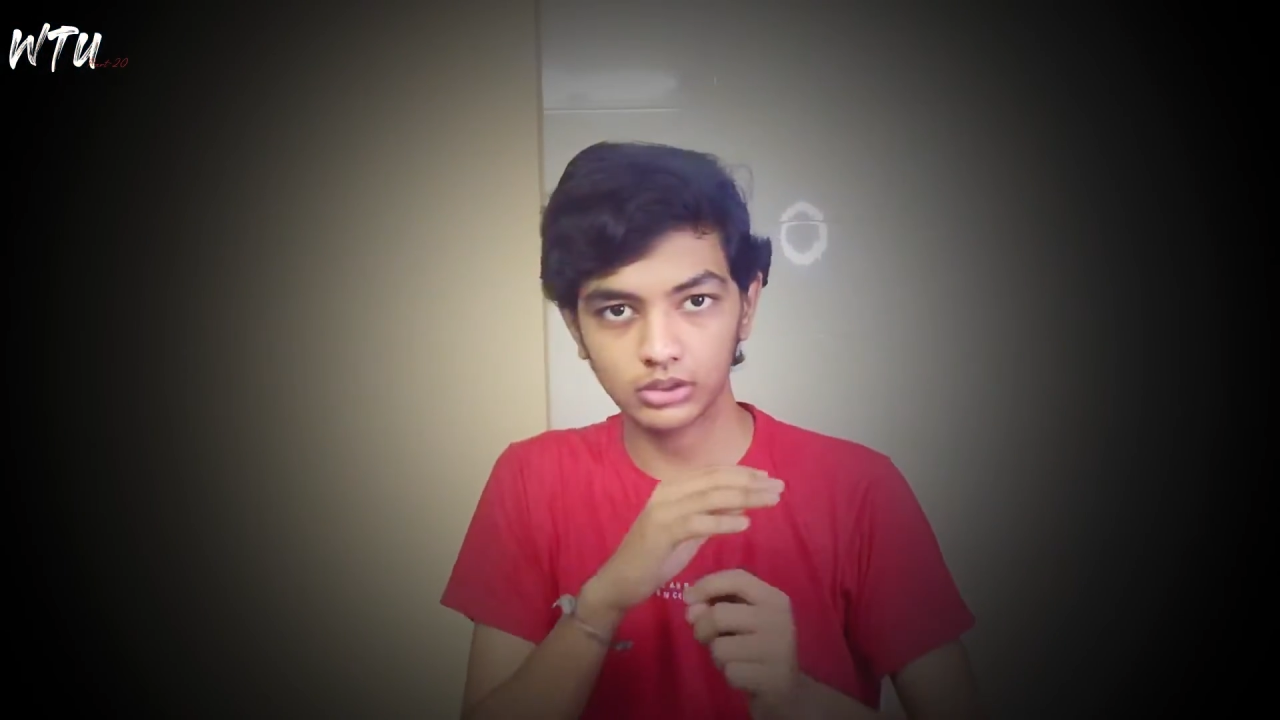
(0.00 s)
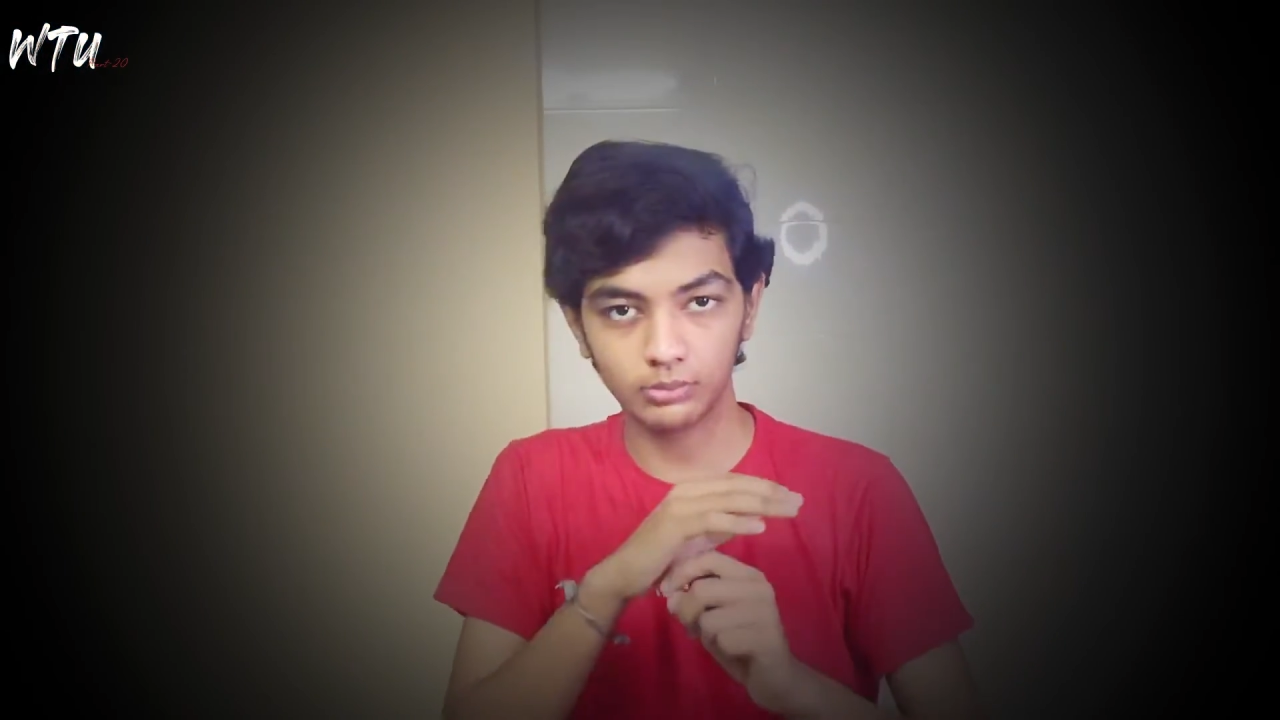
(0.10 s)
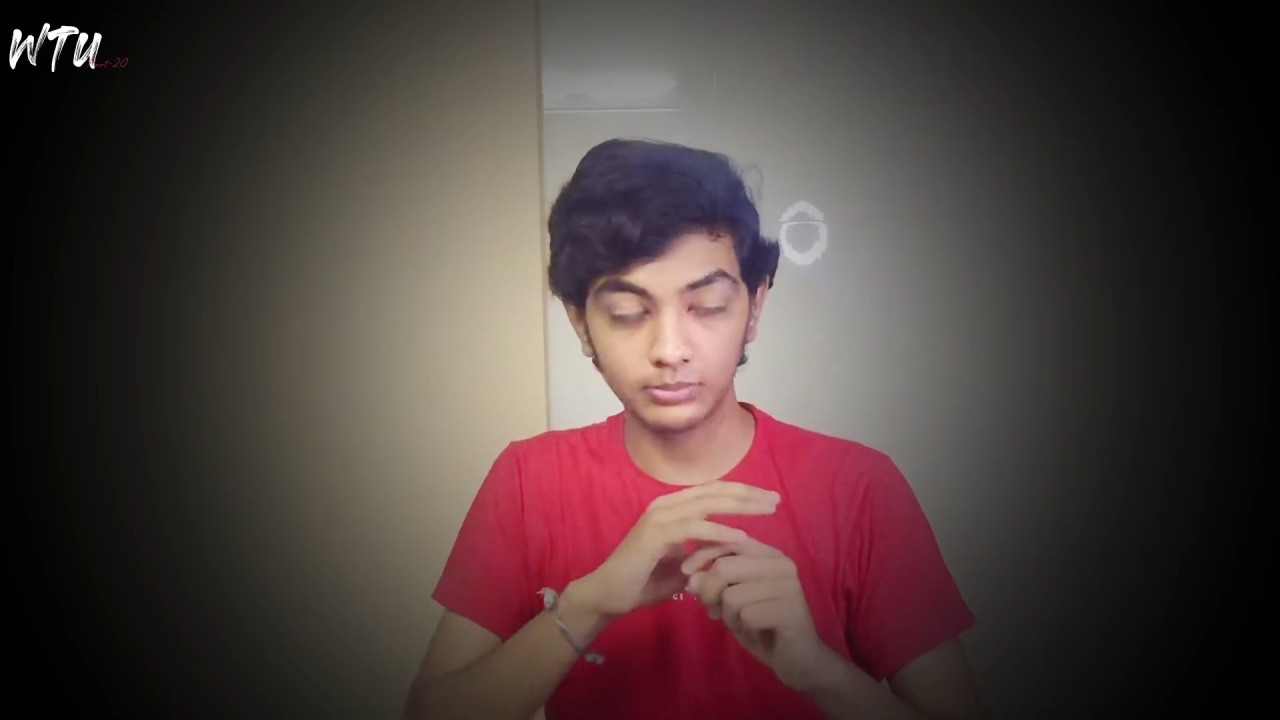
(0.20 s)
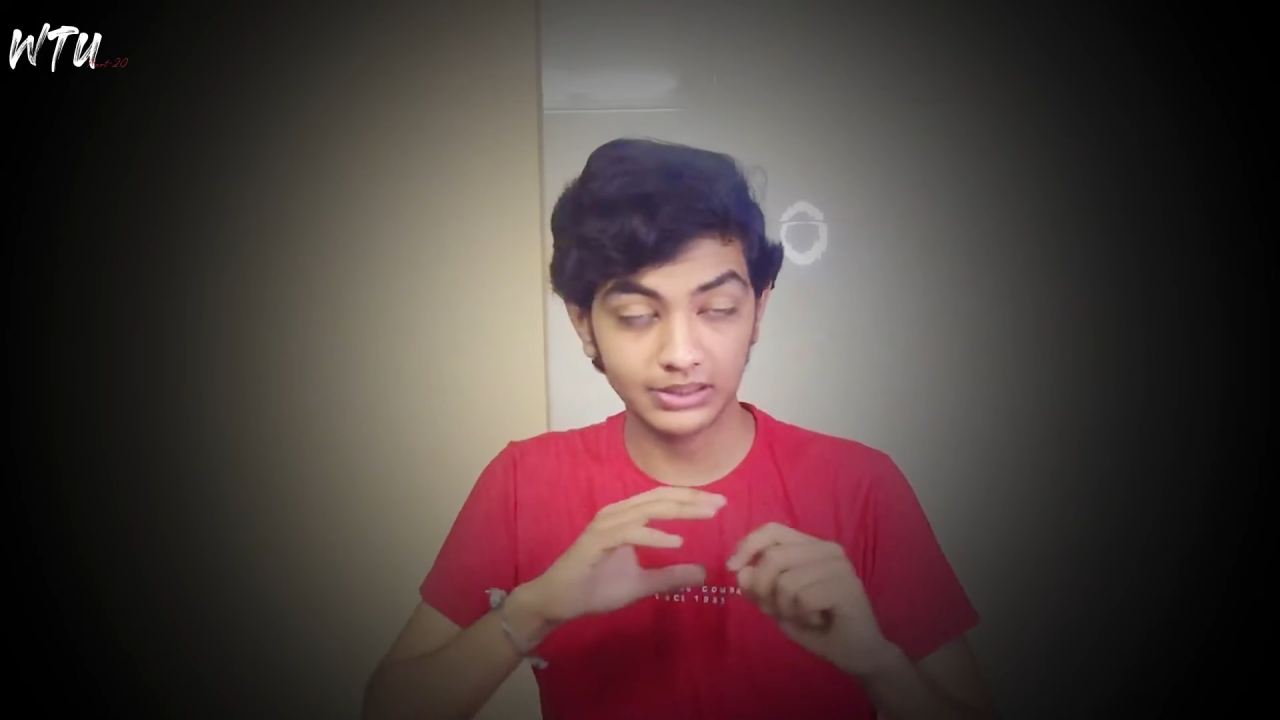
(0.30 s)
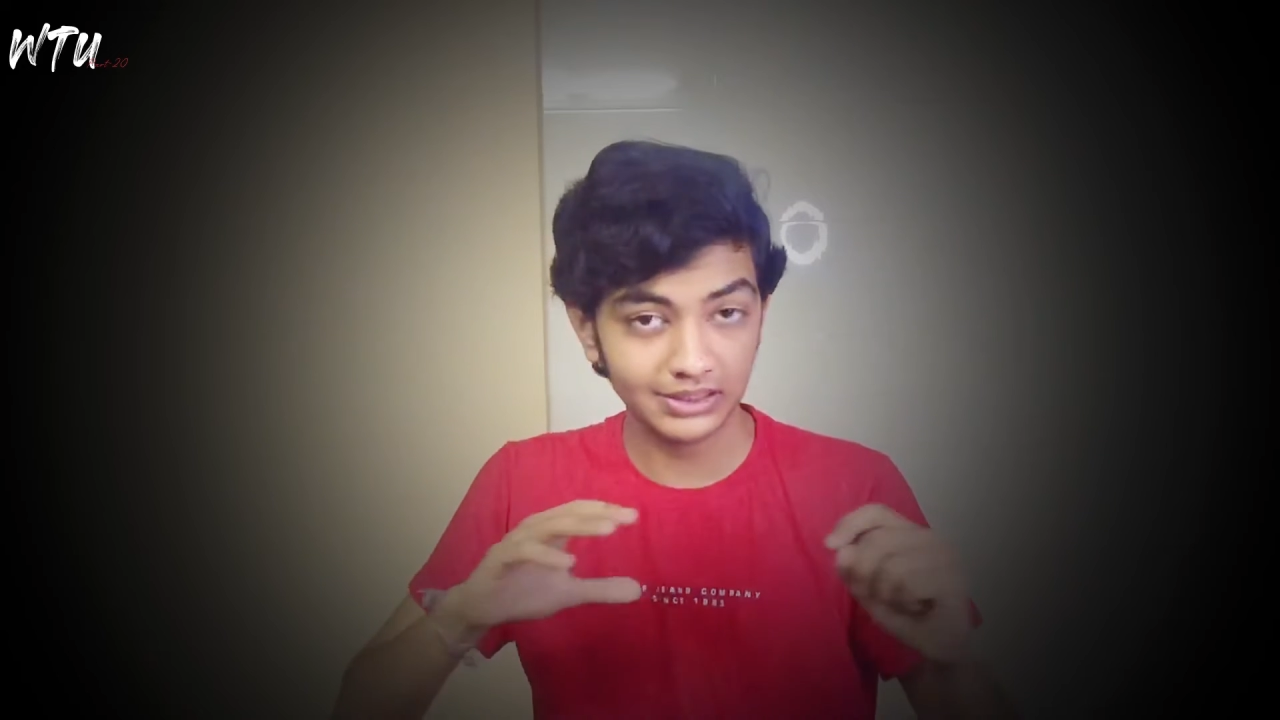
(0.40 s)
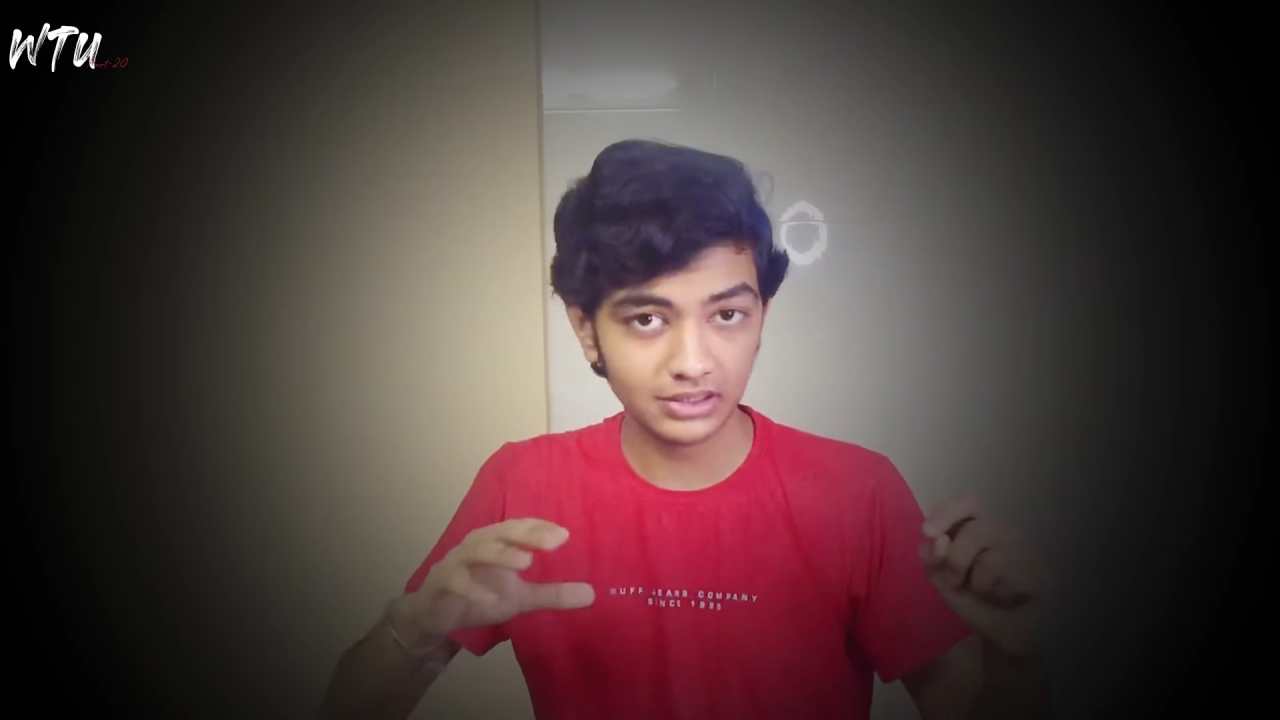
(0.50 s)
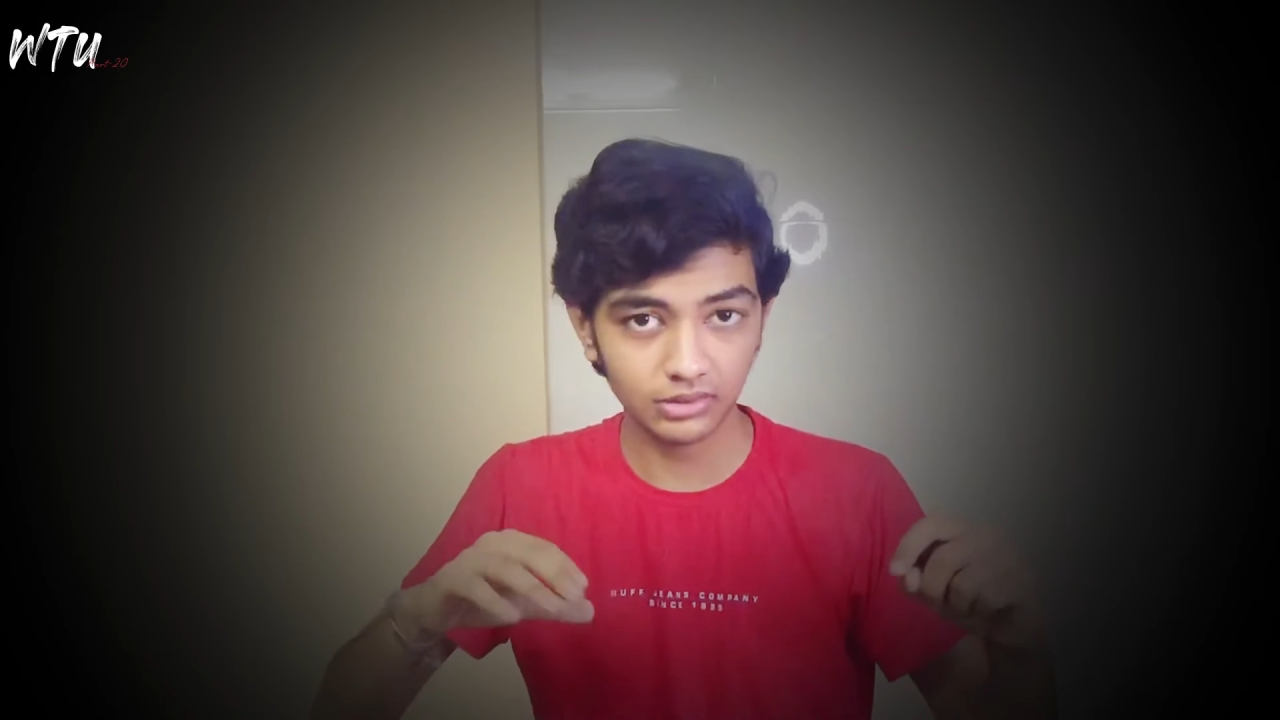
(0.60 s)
complete